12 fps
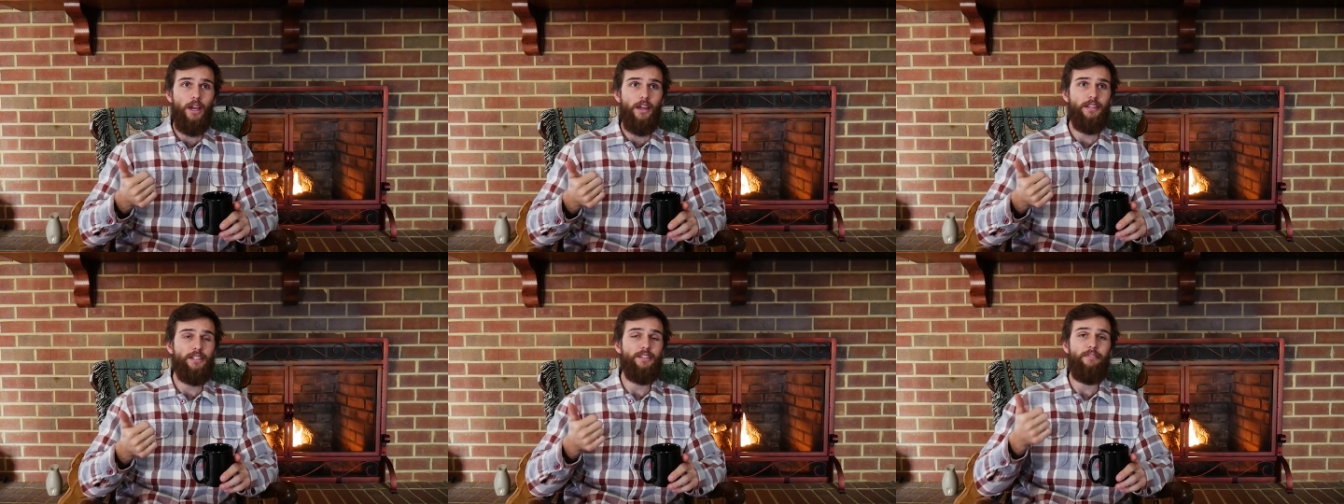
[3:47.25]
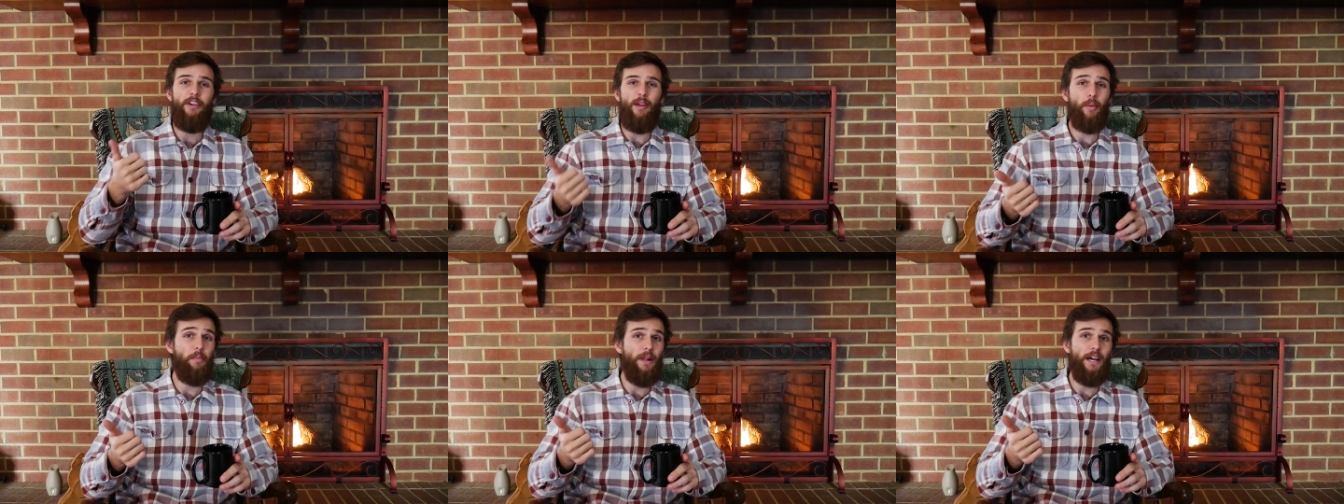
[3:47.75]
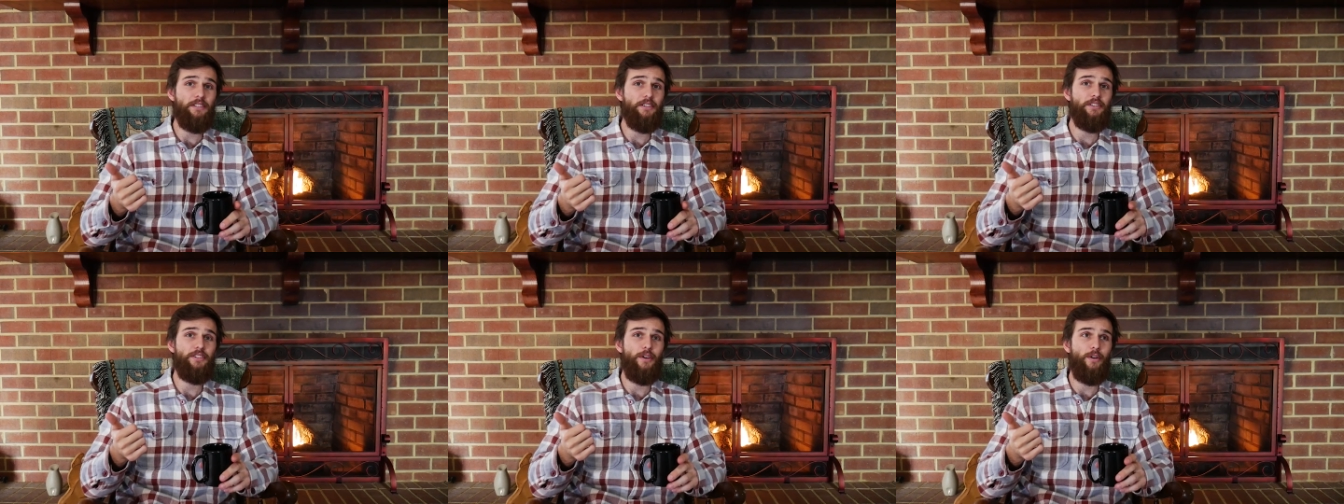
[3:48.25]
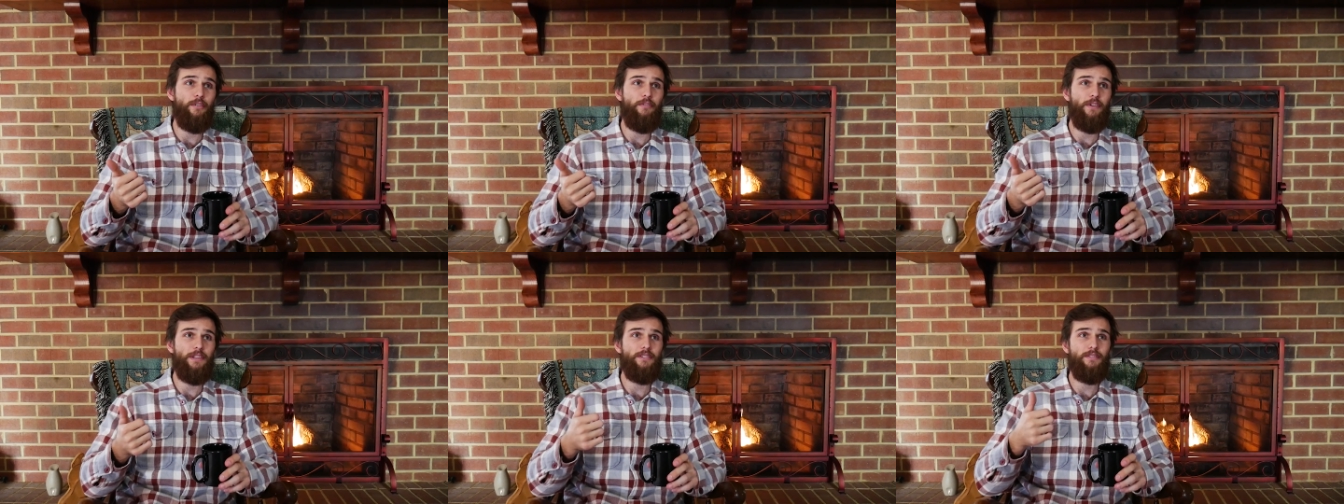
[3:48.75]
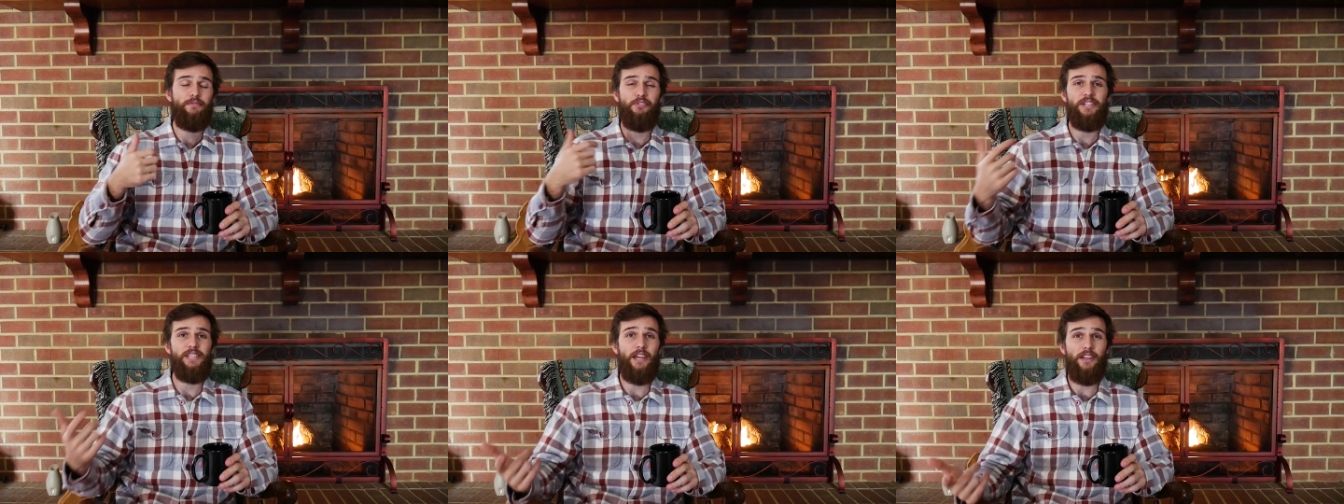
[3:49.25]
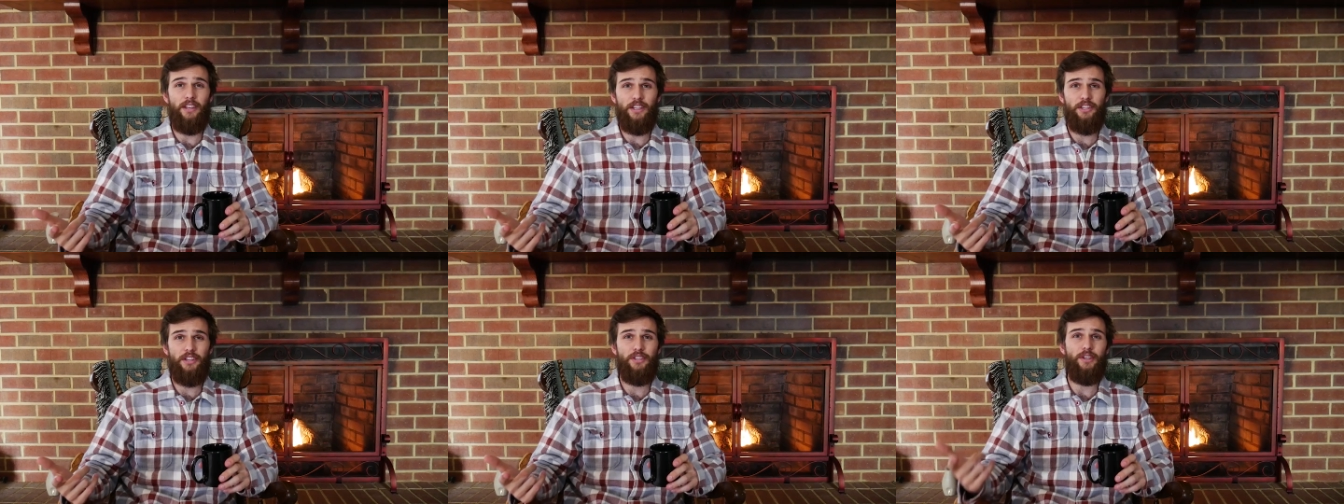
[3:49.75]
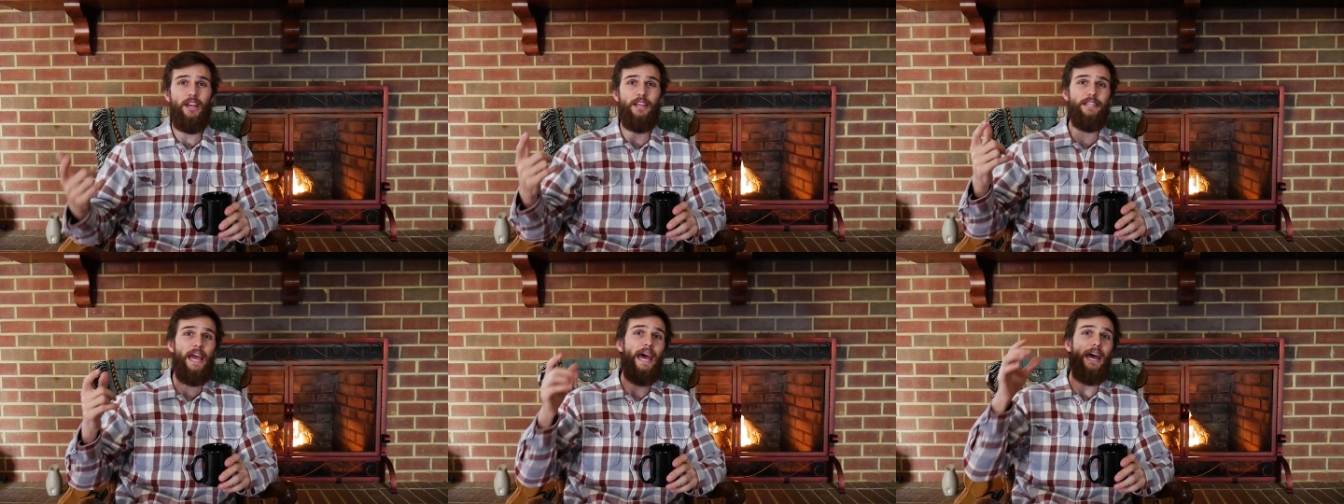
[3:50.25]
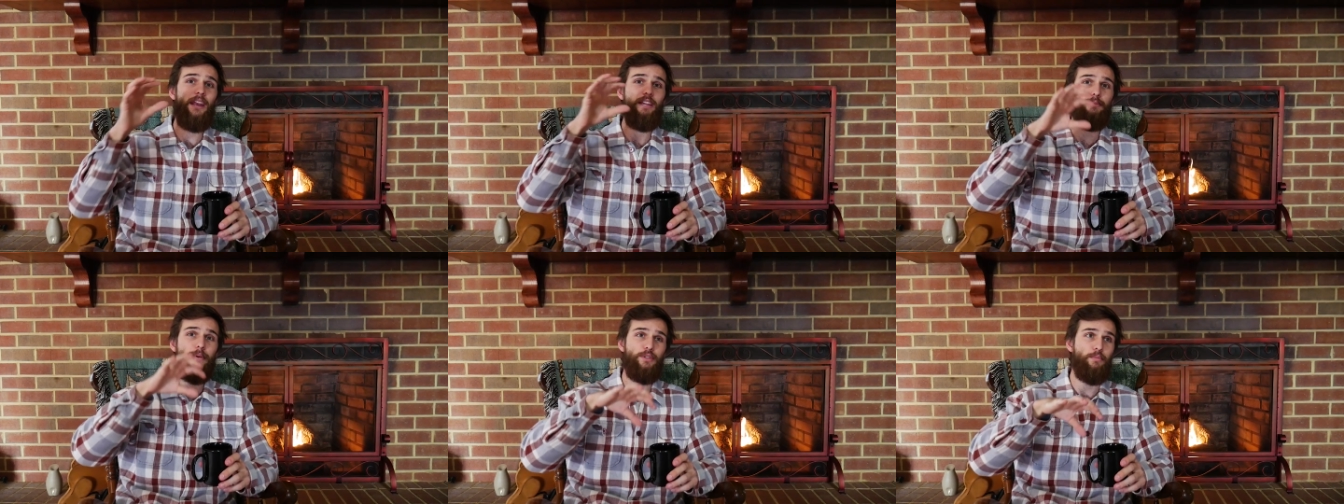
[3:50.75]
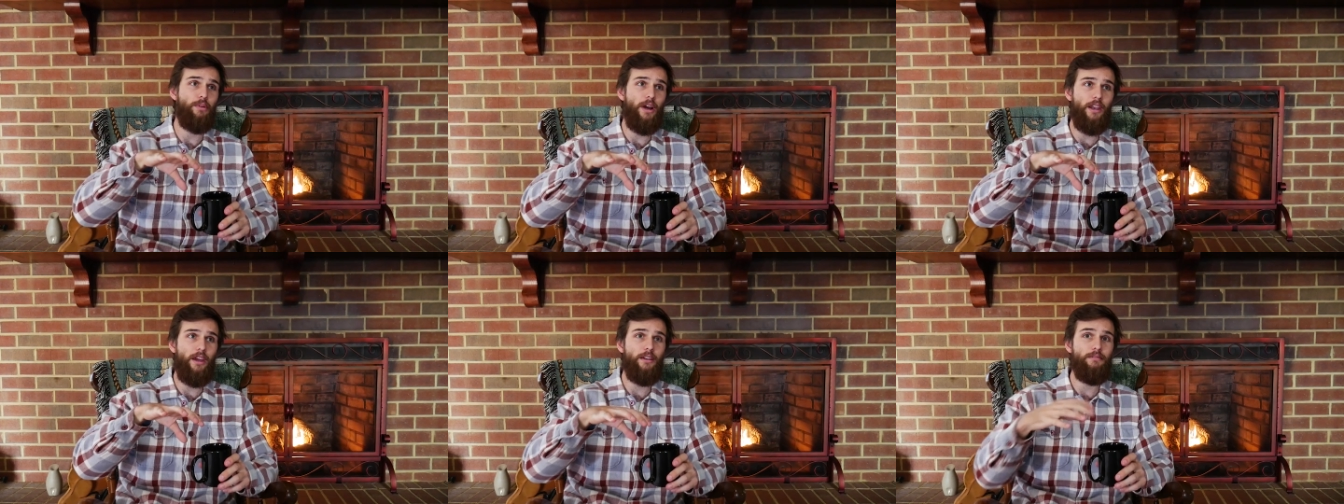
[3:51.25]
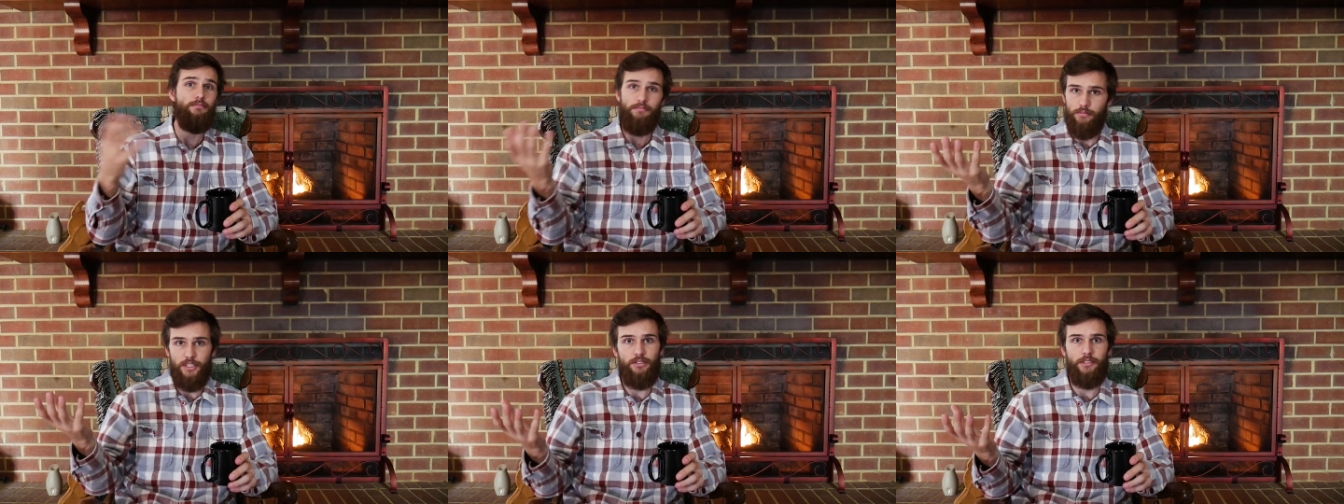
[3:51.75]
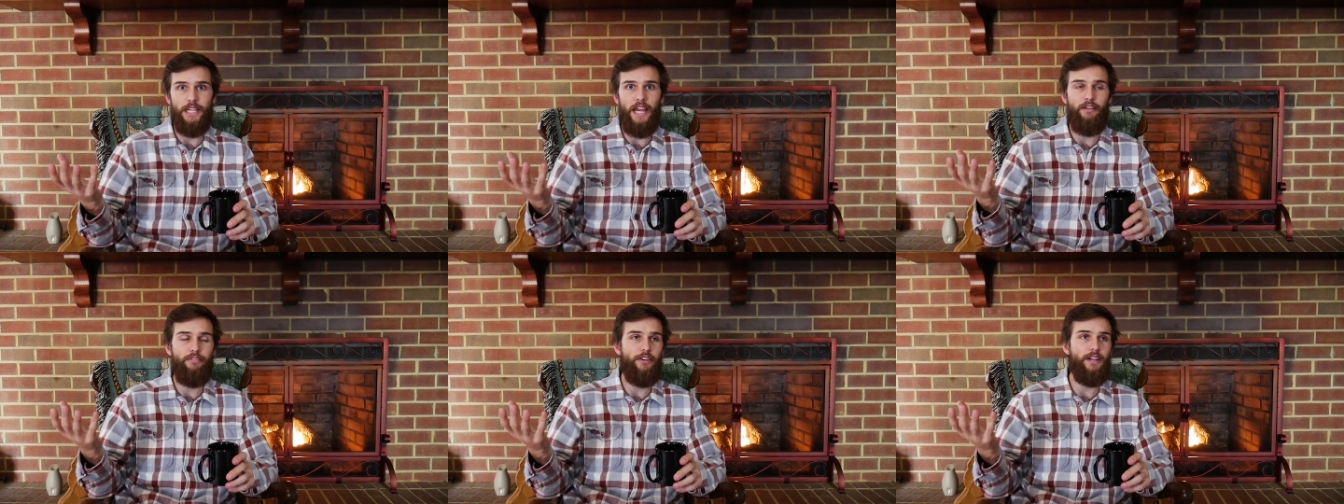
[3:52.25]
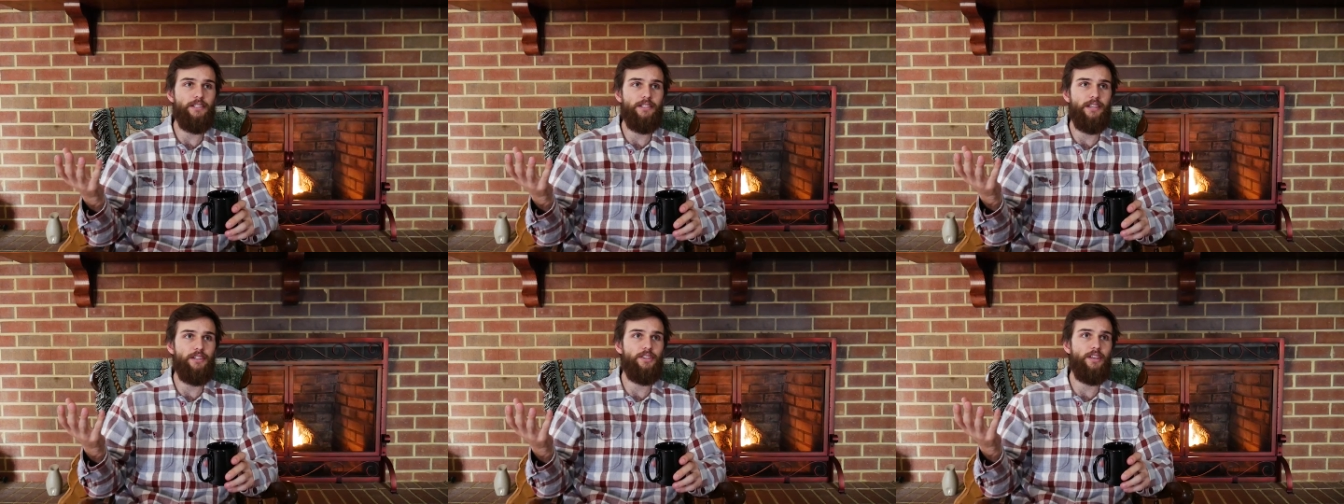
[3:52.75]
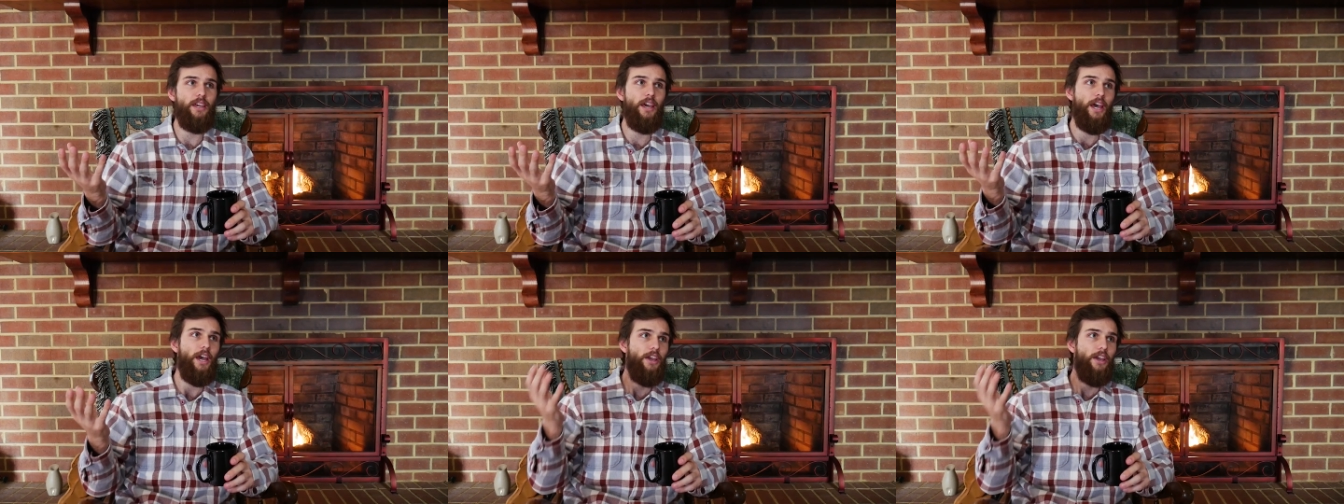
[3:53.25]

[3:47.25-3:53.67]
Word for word: This is a vapor blaster, so if it's freezing conditions, you need to add a special product, which was antifreeze essentially.